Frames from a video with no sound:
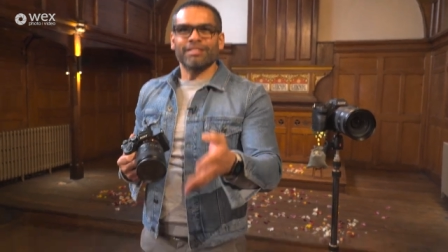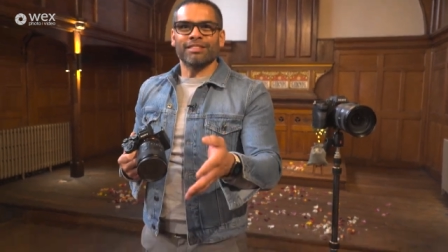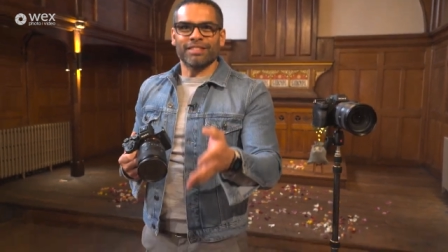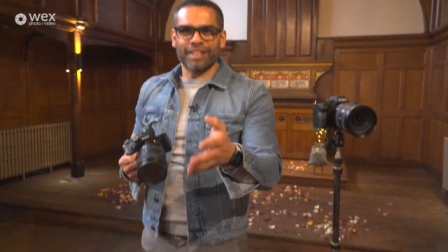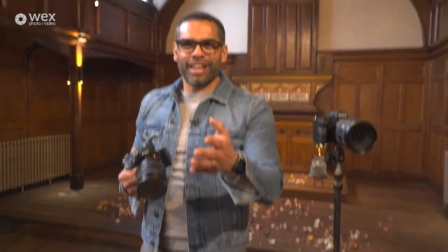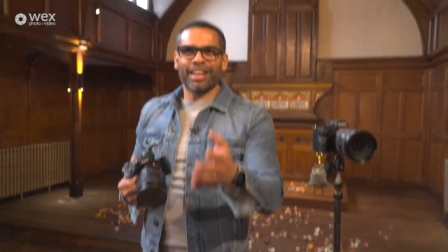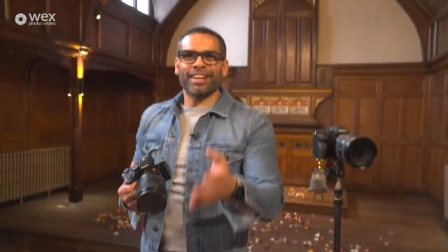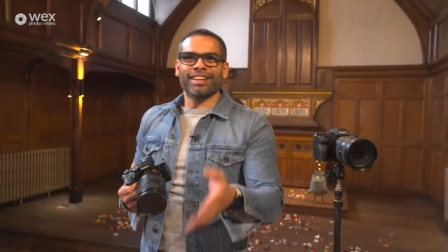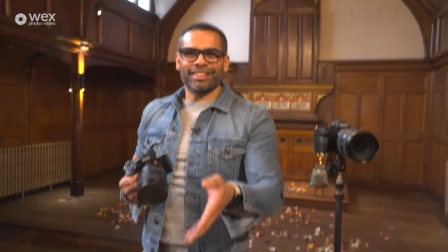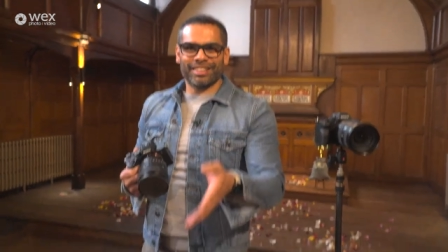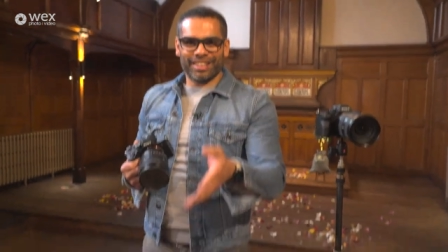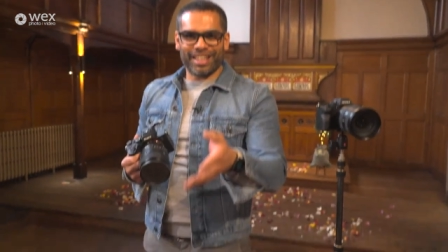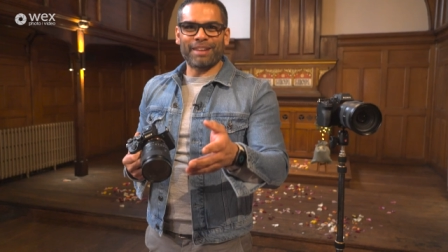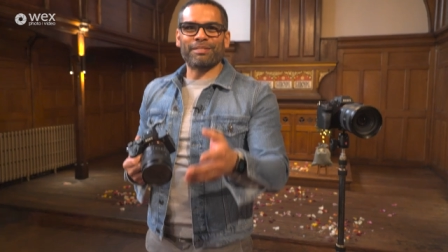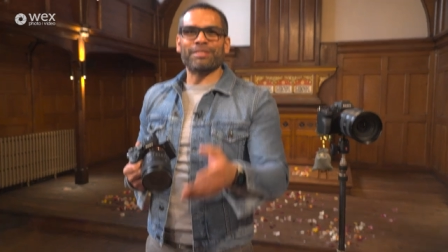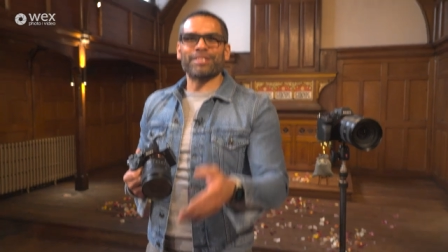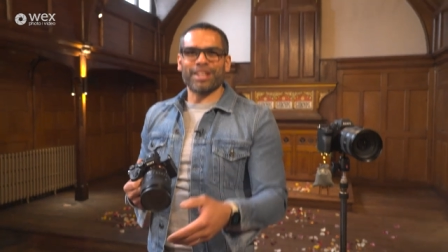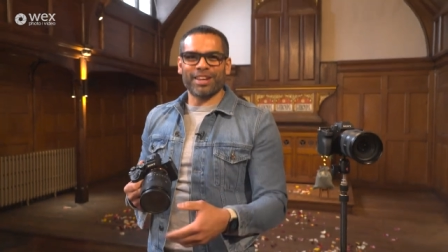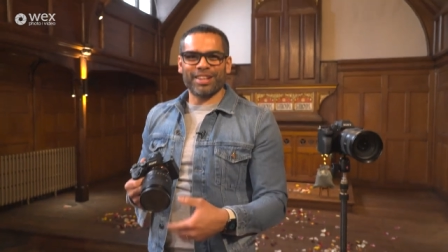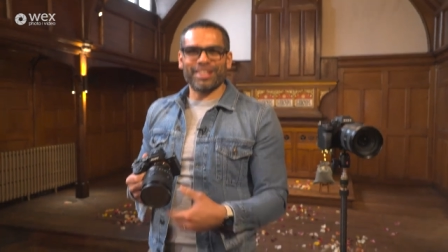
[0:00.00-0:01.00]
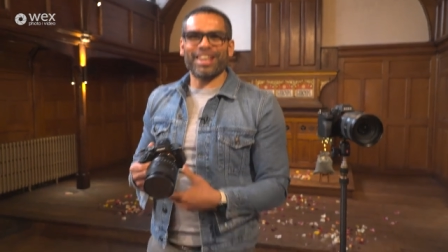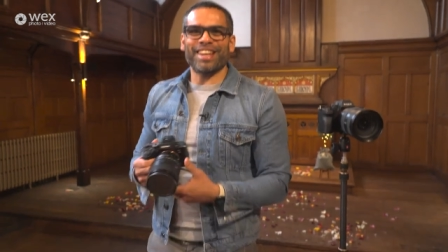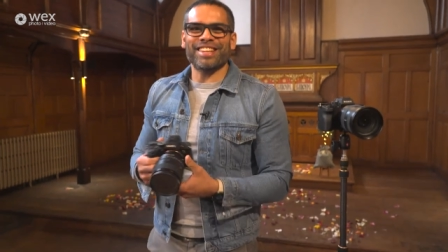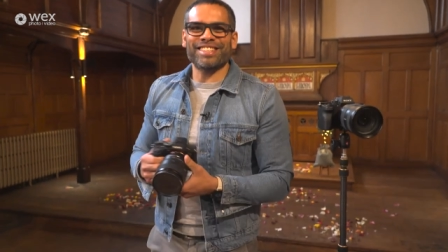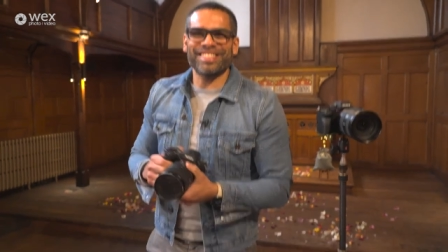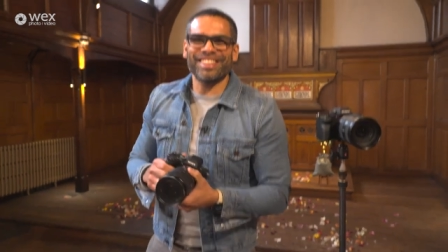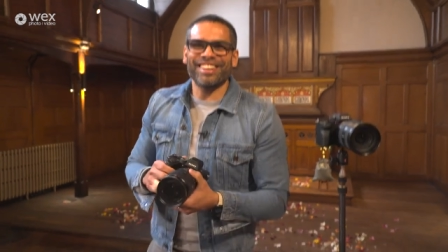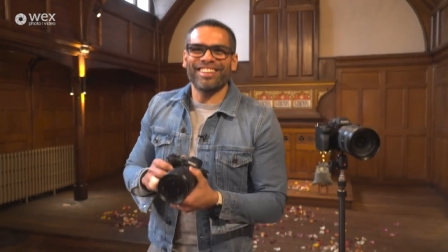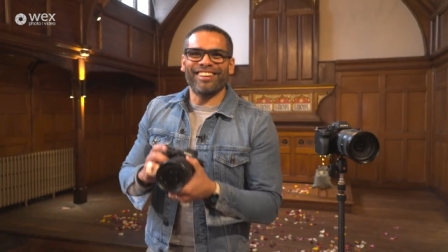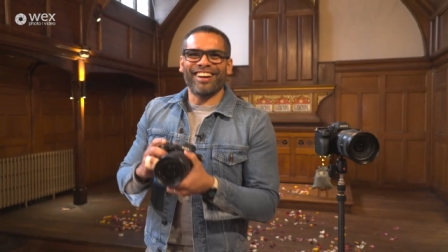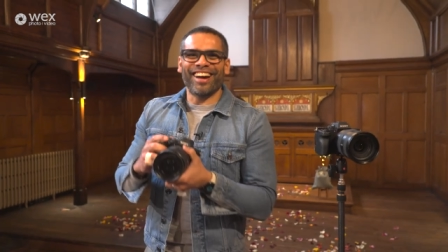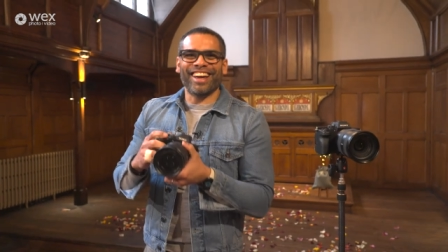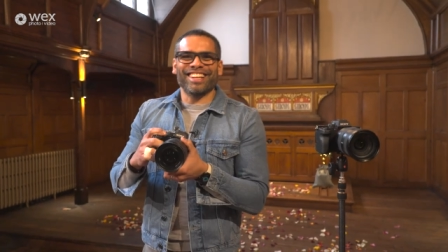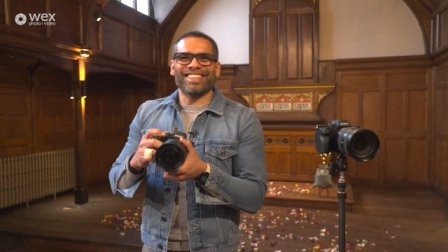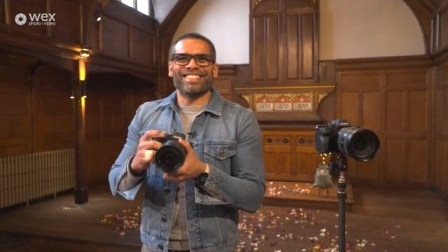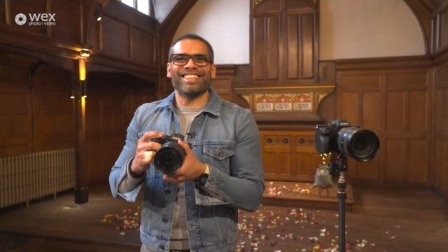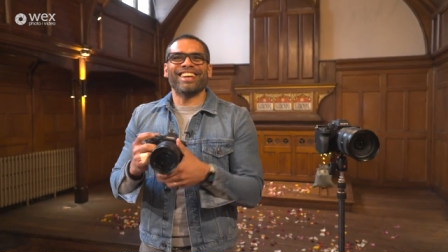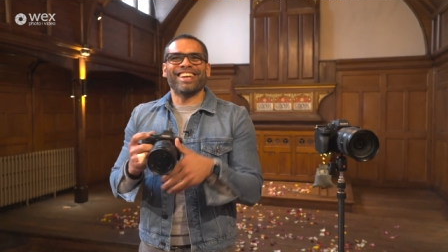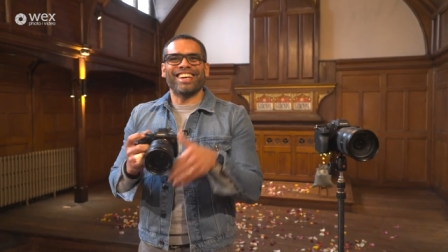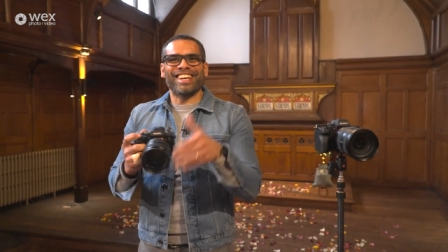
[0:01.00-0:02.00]
Yeah, the camera's going, yes,
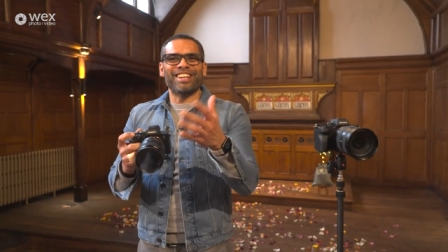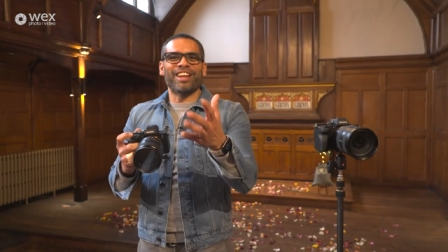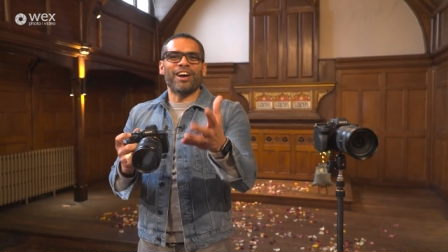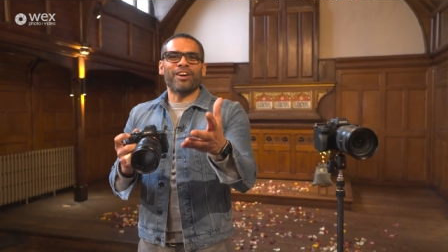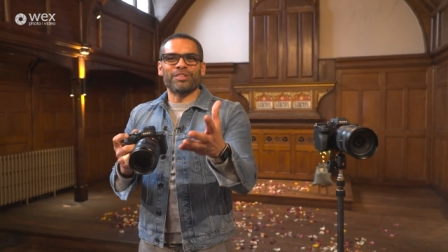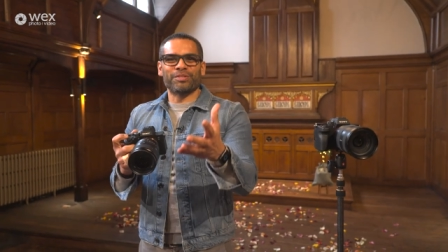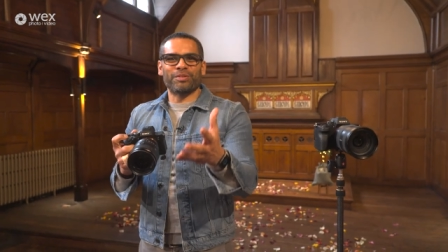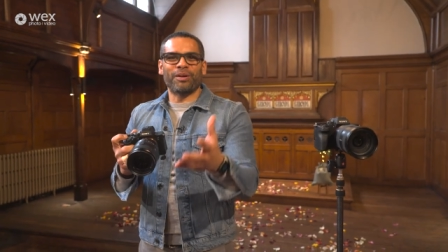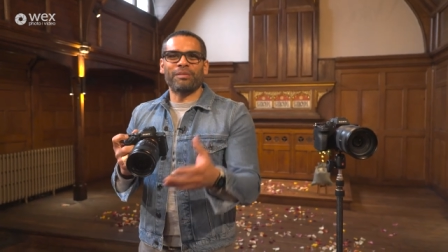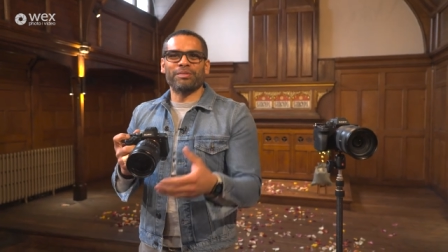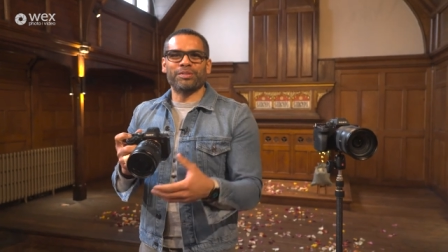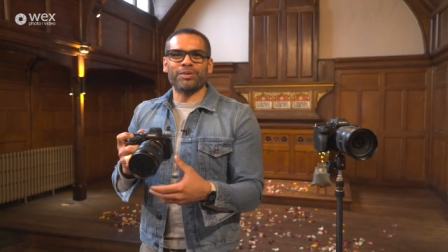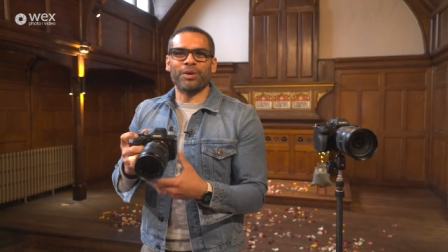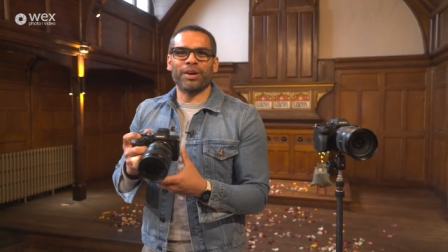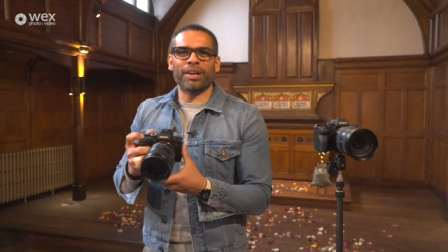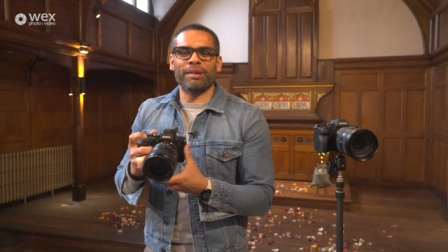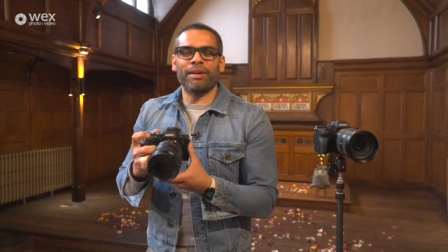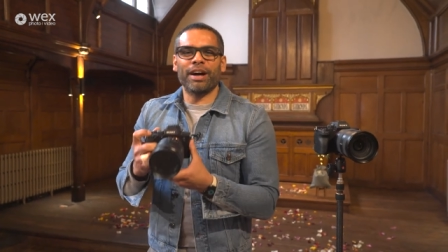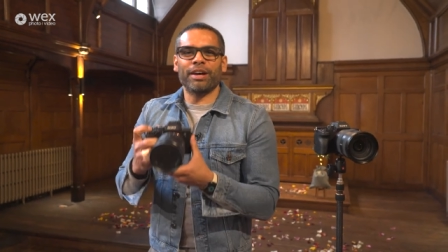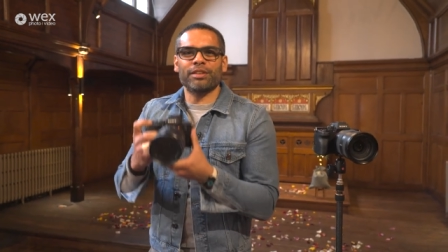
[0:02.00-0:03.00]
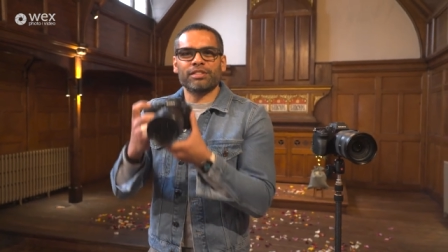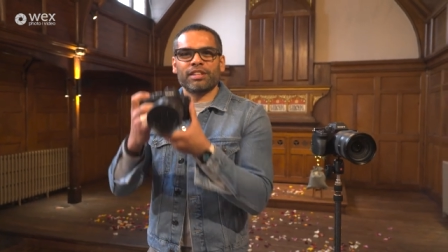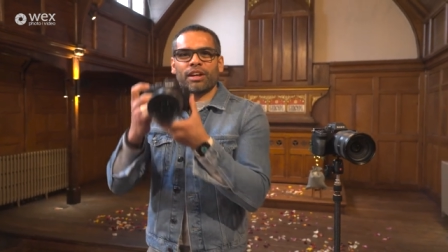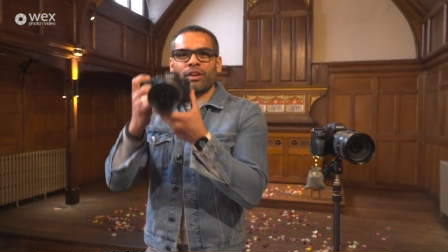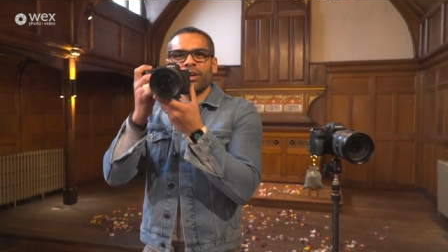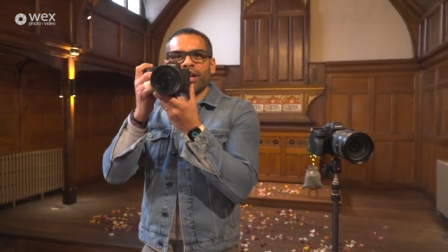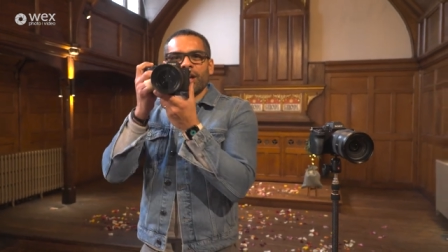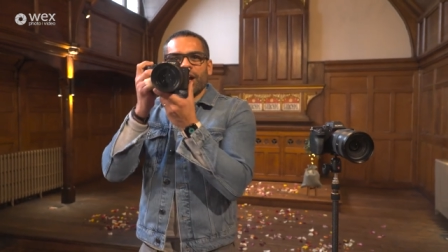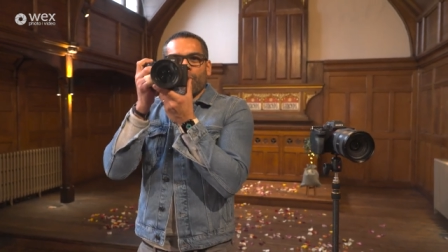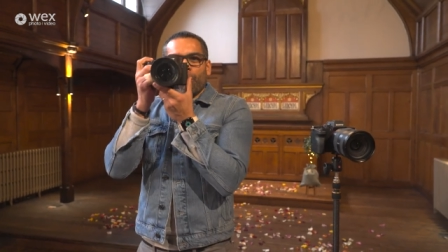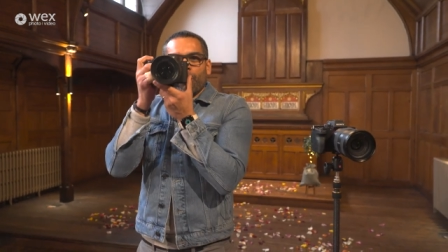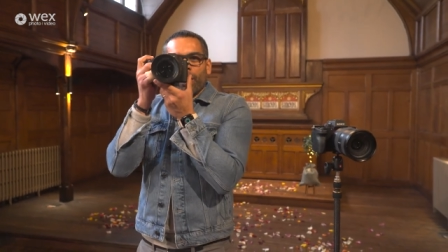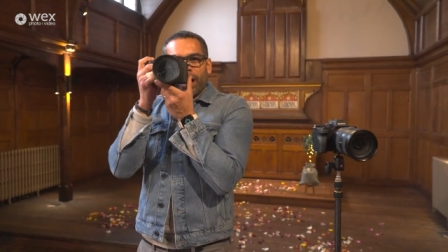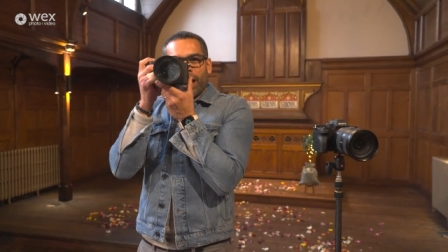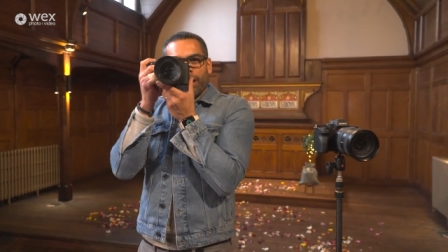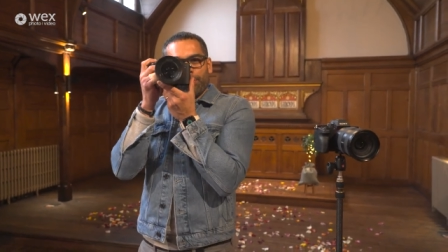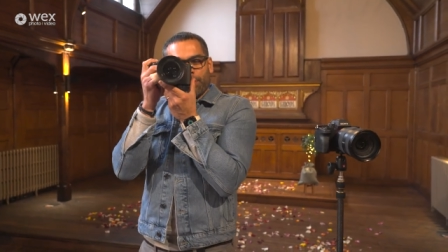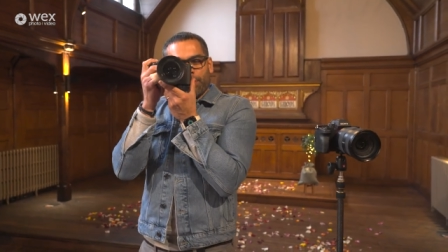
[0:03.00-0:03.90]
right? So he knows what I'm talking about. So when I